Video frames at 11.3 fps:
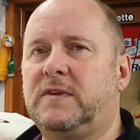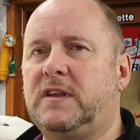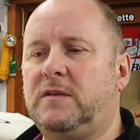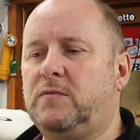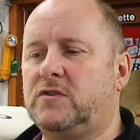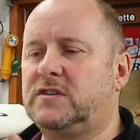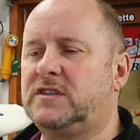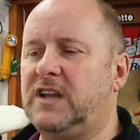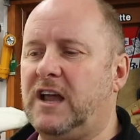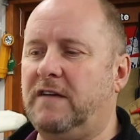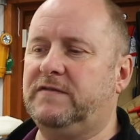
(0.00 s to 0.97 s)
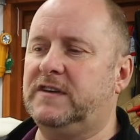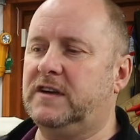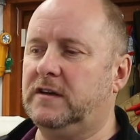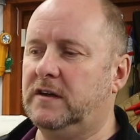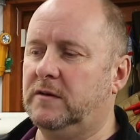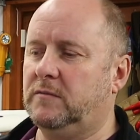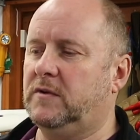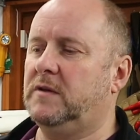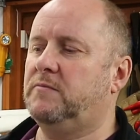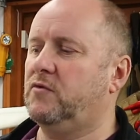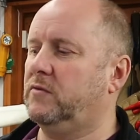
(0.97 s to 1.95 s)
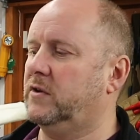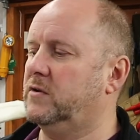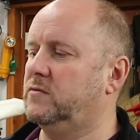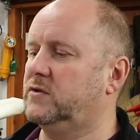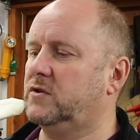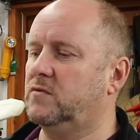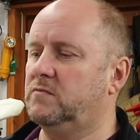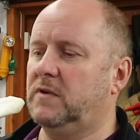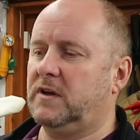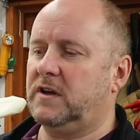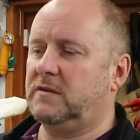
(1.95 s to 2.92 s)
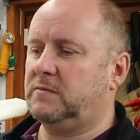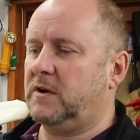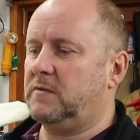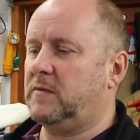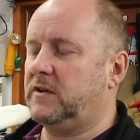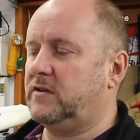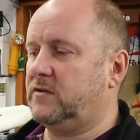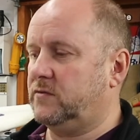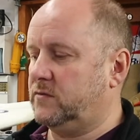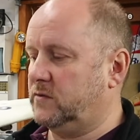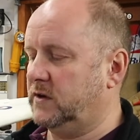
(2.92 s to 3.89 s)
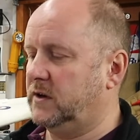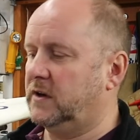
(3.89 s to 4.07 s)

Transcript: and it wasn't until after, when I broke the nose cone, I went through